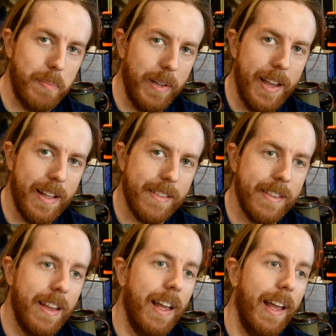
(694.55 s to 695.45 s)
plans
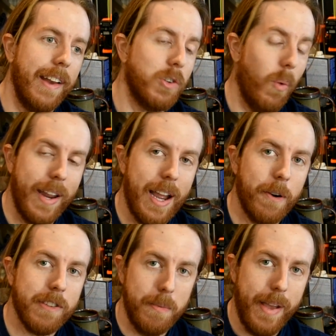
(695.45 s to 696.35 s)
and 20
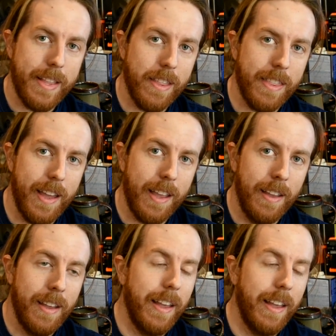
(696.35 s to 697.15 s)
hours to make the thing,